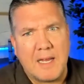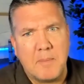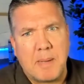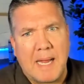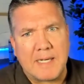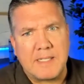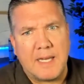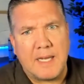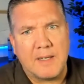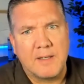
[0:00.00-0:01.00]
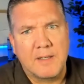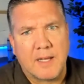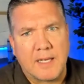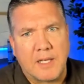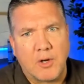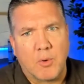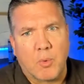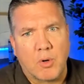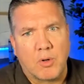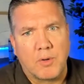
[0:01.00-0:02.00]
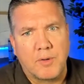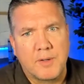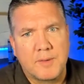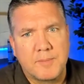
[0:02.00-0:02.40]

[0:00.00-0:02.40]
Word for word: impacting like your world?